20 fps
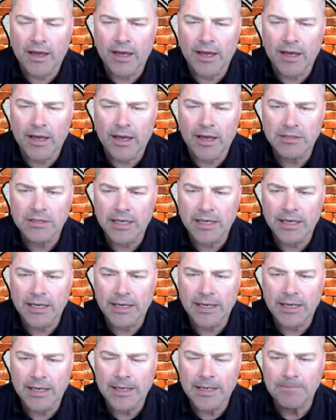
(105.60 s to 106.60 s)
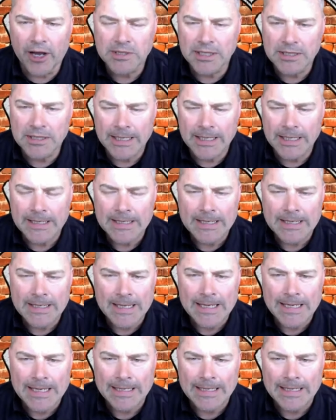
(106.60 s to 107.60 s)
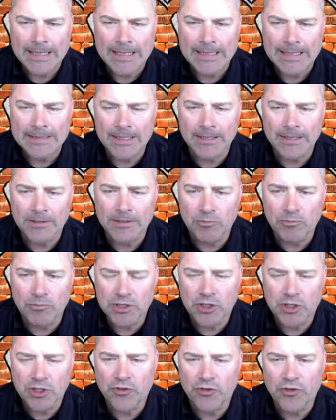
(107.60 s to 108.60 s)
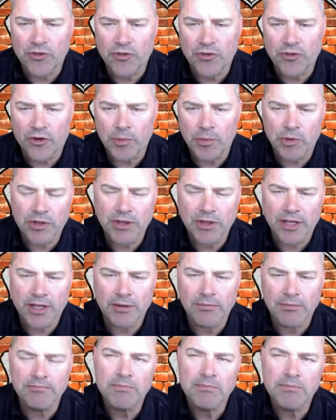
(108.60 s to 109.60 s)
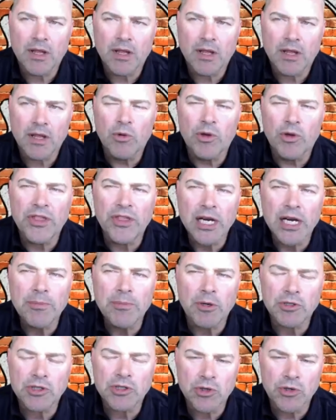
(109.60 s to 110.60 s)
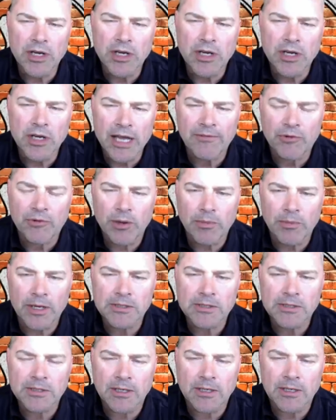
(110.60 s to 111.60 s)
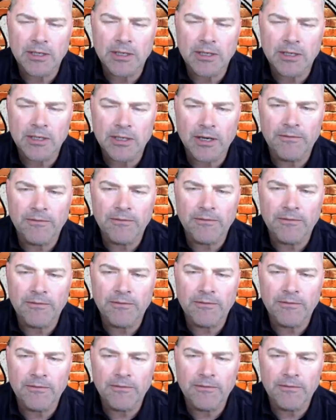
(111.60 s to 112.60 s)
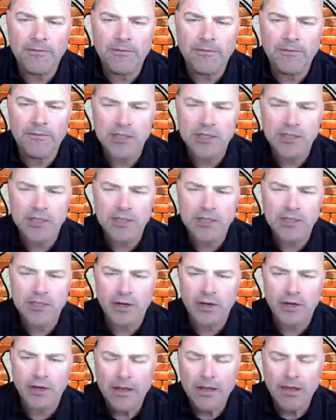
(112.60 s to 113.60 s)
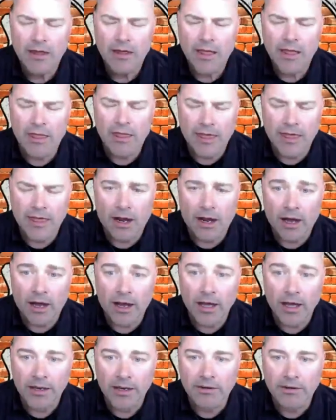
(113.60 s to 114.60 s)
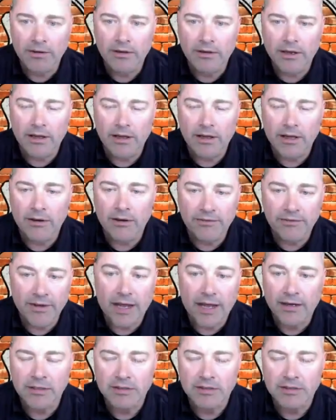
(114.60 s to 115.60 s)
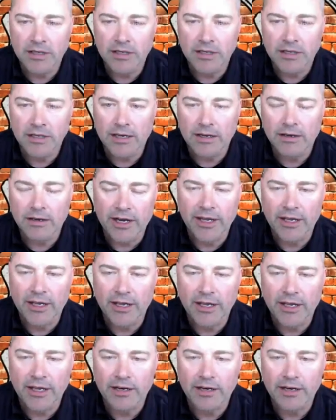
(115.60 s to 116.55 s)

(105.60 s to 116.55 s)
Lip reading: I had the biopsy done, and it was confirmed within about 2.5, 3 months of the initial PSA reading that I, in fact, had cancer.